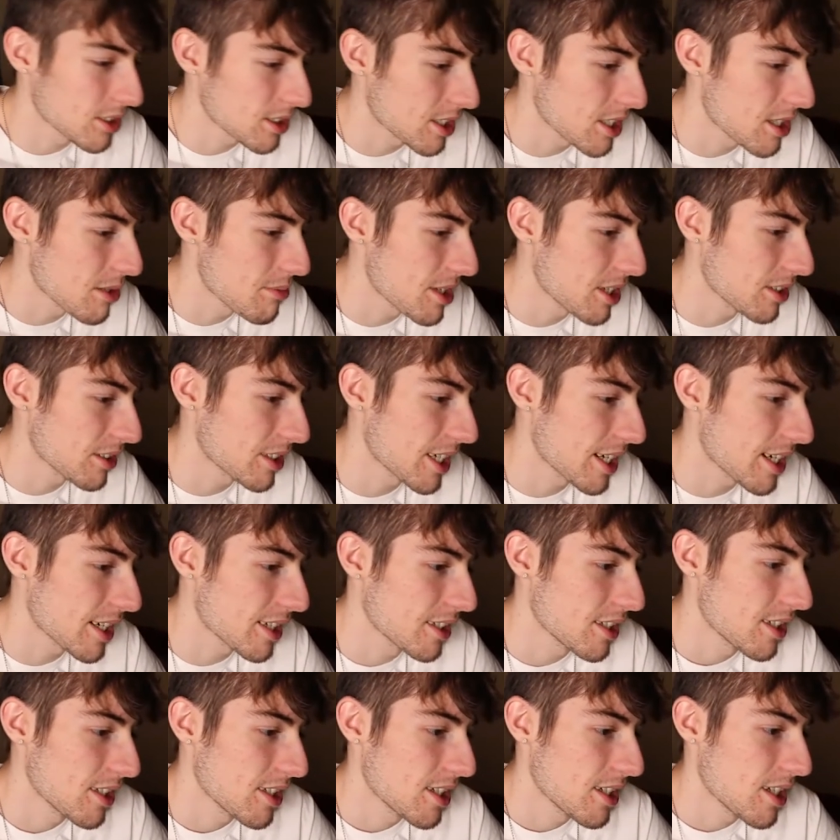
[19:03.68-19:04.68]
say about that.
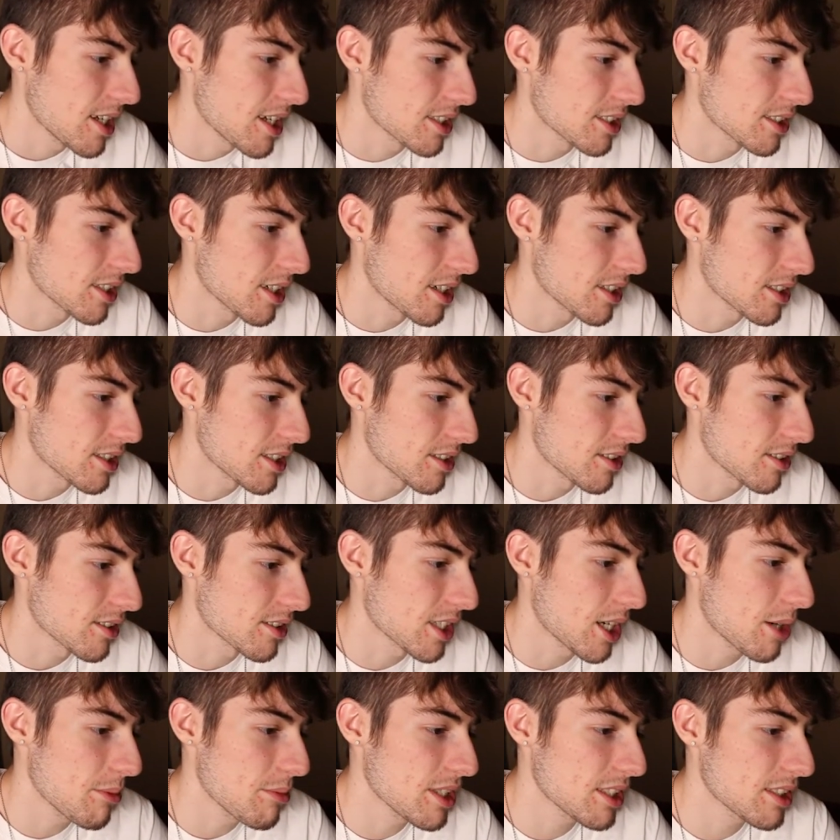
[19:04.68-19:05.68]
It's God tier.
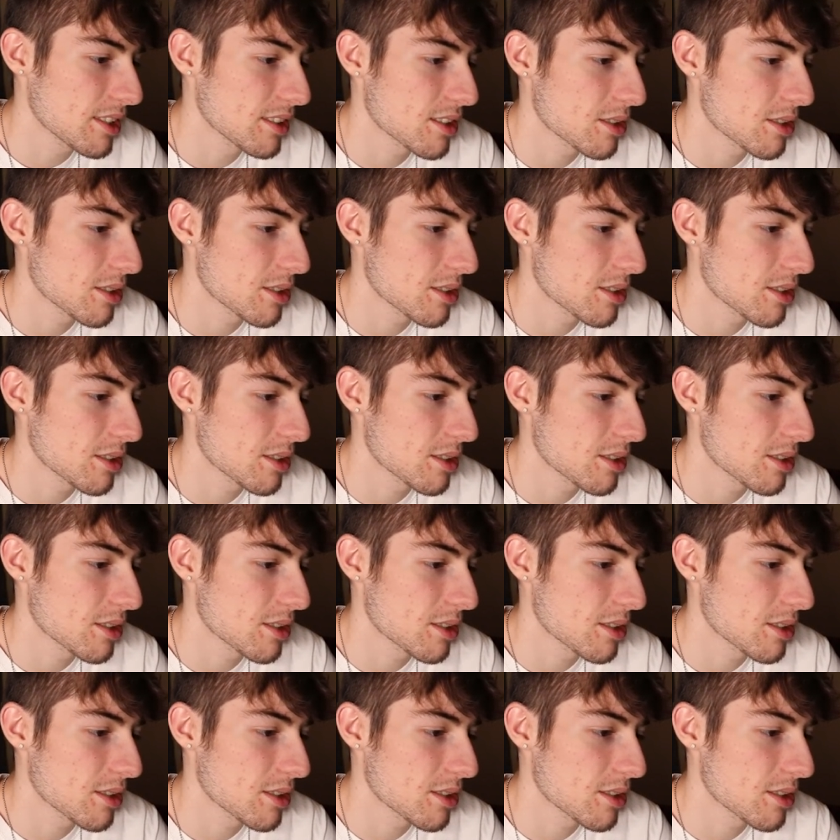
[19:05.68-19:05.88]
Zombies in